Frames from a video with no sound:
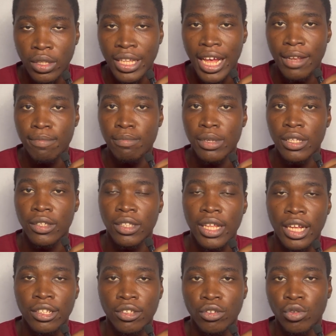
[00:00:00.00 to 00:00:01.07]
that means
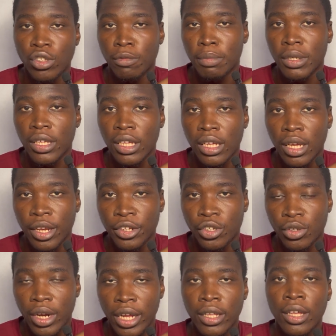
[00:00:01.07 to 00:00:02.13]
that you speak
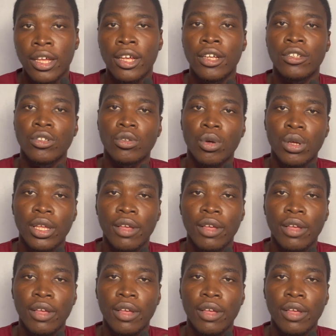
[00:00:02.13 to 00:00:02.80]
English, right? So